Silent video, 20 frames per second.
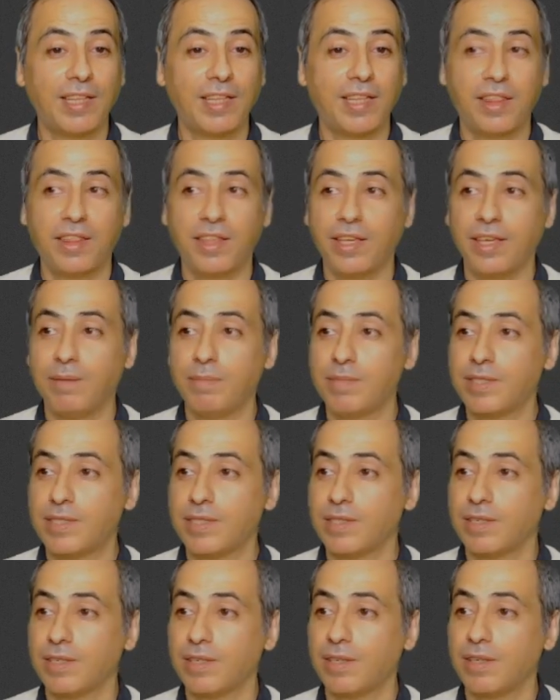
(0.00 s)

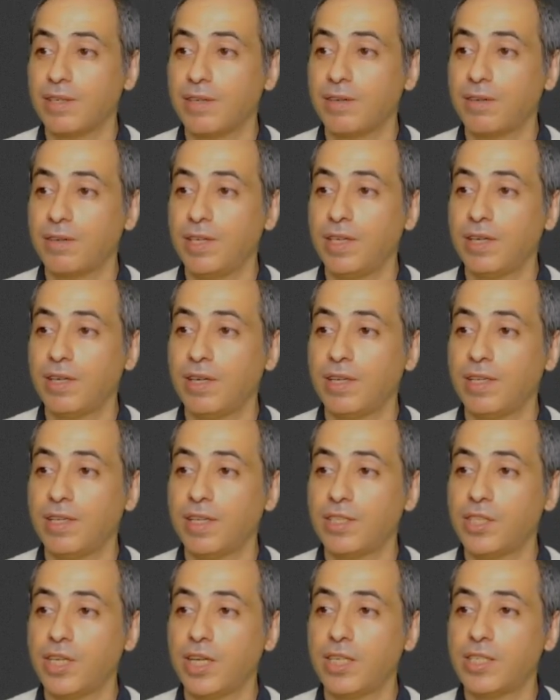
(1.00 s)
themes here in
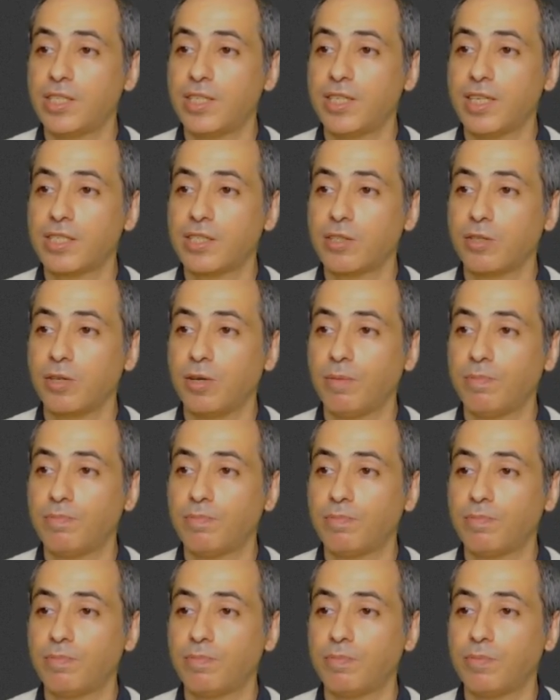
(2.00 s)
the Change desktop,
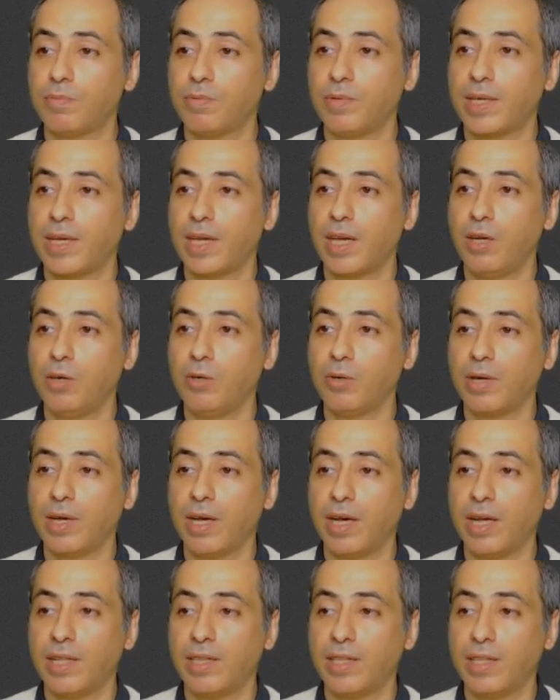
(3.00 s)
we can look
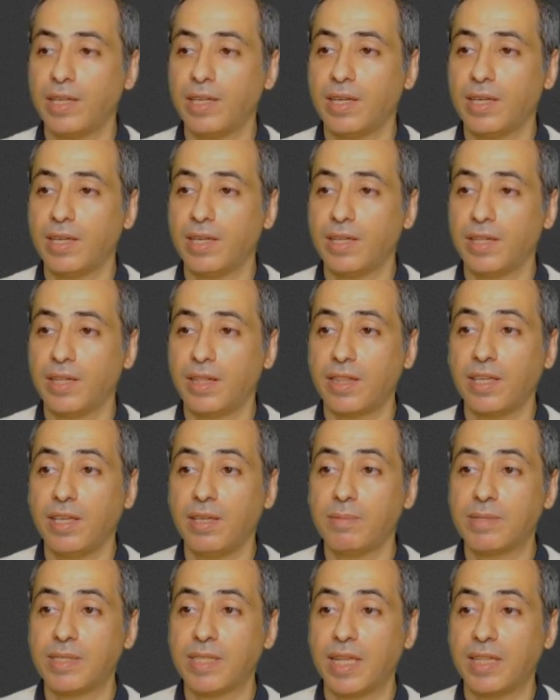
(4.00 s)
at the
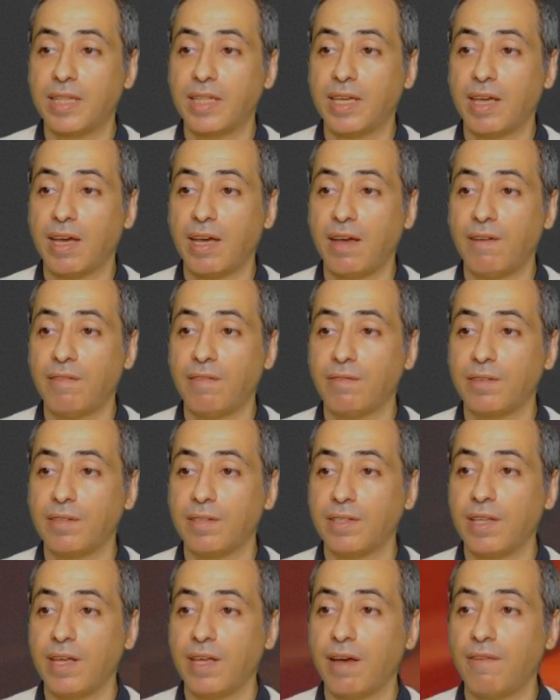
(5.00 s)
themes that they have.
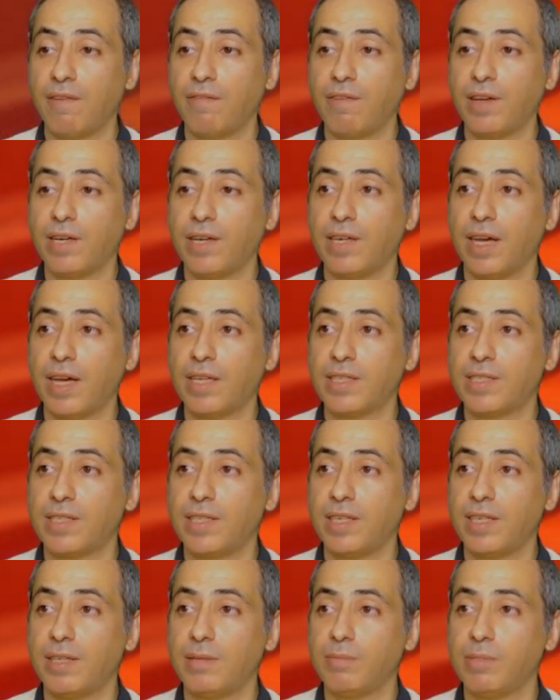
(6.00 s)
They have very nice
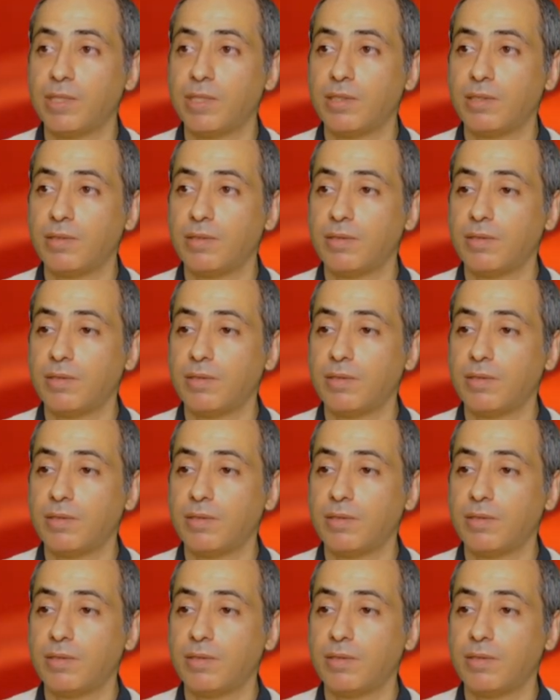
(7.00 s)
themes,